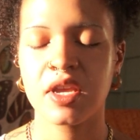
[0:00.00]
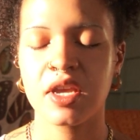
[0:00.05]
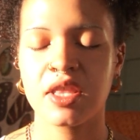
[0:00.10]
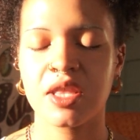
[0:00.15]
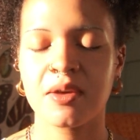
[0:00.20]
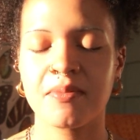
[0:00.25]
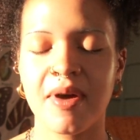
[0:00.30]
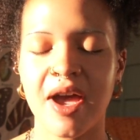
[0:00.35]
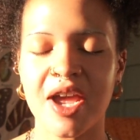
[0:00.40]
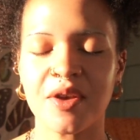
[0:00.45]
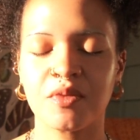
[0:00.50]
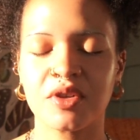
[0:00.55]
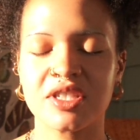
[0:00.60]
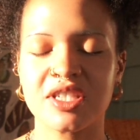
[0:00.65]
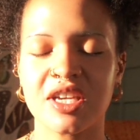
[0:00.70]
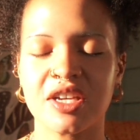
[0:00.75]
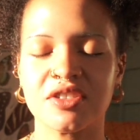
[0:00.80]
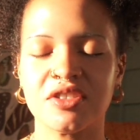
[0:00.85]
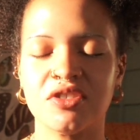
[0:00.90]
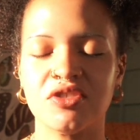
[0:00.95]
The mind will
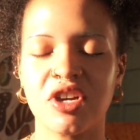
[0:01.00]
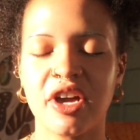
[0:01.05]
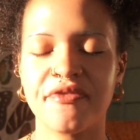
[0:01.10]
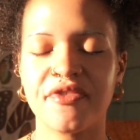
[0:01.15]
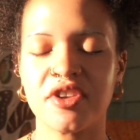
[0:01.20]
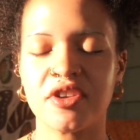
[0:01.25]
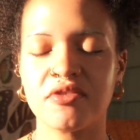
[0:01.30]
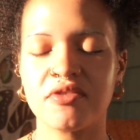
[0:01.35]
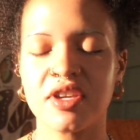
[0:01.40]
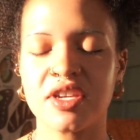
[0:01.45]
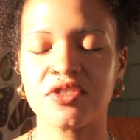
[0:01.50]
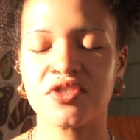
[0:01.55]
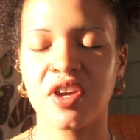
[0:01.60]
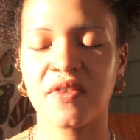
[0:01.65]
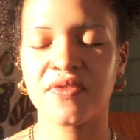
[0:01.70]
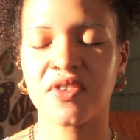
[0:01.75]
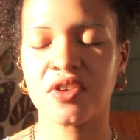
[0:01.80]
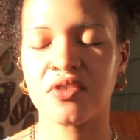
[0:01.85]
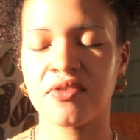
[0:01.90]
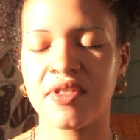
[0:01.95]
tell you, you have to do this, you
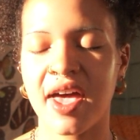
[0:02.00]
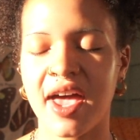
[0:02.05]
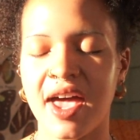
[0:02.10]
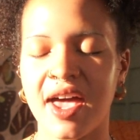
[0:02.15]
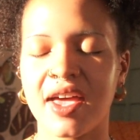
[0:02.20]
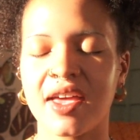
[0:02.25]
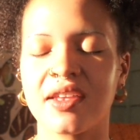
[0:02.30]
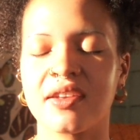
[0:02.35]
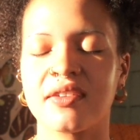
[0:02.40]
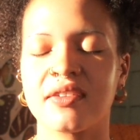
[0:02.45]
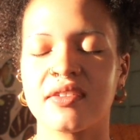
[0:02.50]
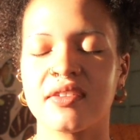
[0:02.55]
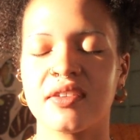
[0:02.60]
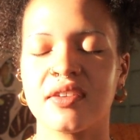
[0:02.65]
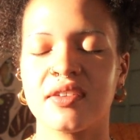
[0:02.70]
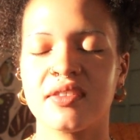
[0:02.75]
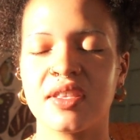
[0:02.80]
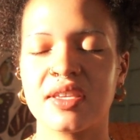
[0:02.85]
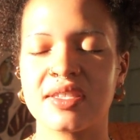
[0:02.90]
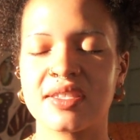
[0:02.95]
have to do that.
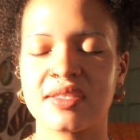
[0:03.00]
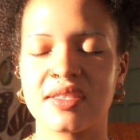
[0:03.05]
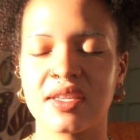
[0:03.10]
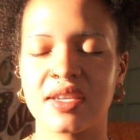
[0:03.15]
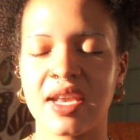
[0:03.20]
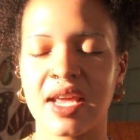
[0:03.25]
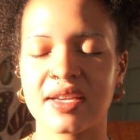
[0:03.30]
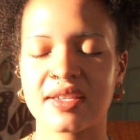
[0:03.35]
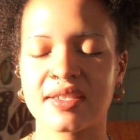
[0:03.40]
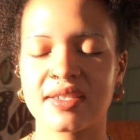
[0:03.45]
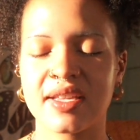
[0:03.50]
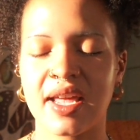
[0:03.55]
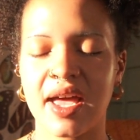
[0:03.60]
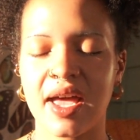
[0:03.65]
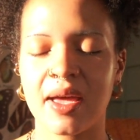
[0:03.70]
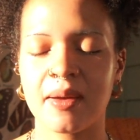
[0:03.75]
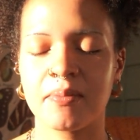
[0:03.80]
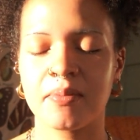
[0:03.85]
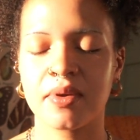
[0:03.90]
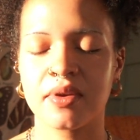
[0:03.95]
This is the next
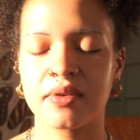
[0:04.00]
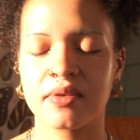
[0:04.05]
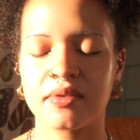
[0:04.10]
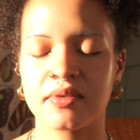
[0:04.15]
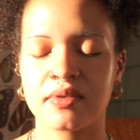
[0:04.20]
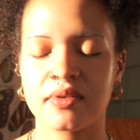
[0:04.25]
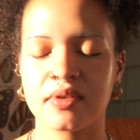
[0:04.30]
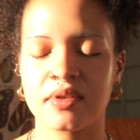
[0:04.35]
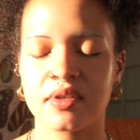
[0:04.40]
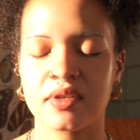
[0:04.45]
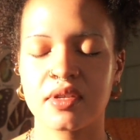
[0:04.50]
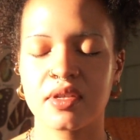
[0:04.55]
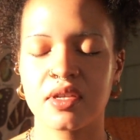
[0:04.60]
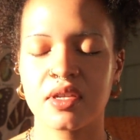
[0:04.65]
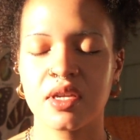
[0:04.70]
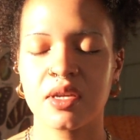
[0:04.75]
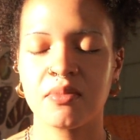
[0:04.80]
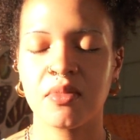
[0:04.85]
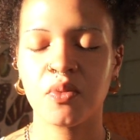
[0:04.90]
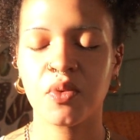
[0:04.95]
step.
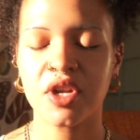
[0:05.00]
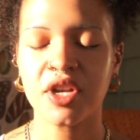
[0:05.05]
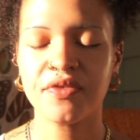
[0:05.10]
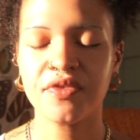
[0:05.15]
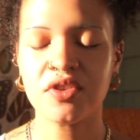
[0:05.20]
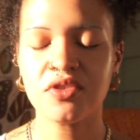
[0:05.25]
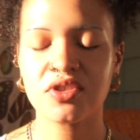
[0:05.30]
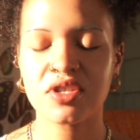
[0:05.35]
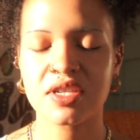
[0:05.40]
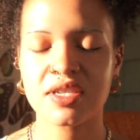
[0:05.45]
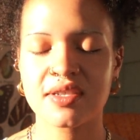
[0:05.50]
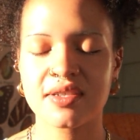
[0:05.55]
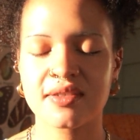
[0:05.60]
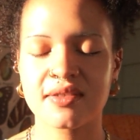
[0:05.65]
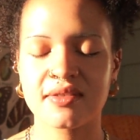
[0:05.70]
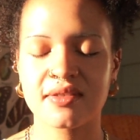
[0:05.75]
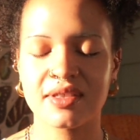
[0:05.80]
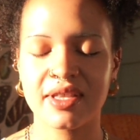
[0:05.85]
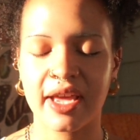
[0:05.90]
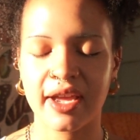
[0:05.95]
But what if you
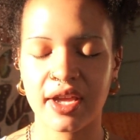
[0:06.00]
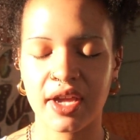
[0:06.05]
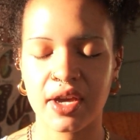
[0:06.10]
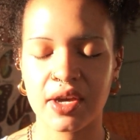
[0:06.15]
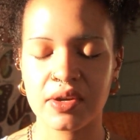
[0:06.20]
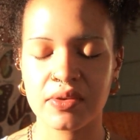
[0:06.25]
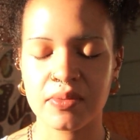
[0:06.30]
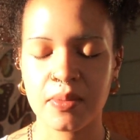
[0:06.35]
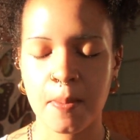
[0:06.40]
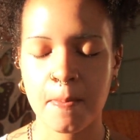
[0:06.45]
just let go?